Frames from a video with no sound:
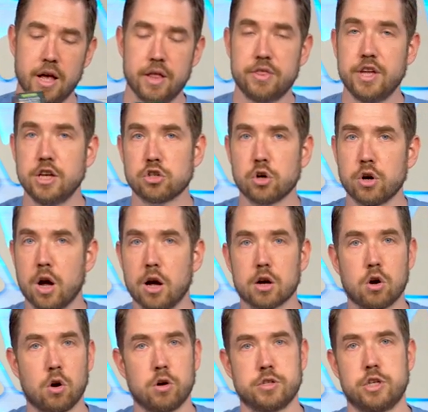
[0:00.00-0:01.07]
These are not
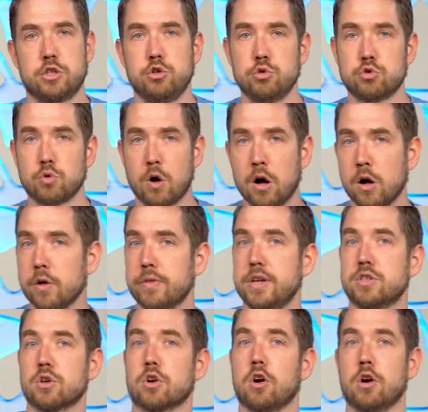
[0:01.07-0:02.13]
cards that you draw.
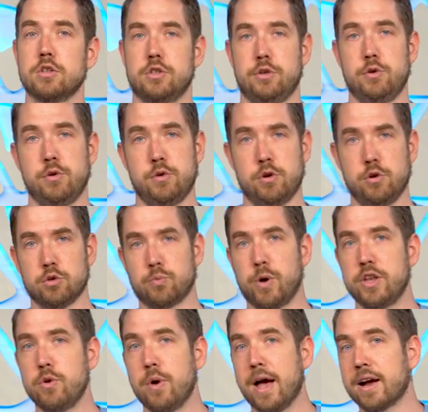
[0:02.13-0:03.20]
These are cards you use
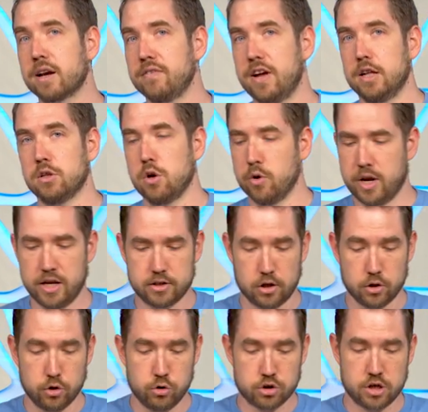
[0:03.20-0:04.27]
when you activate Loki's
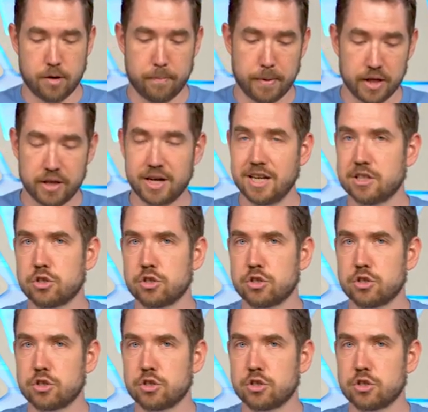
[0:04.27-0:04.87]
illusion ability.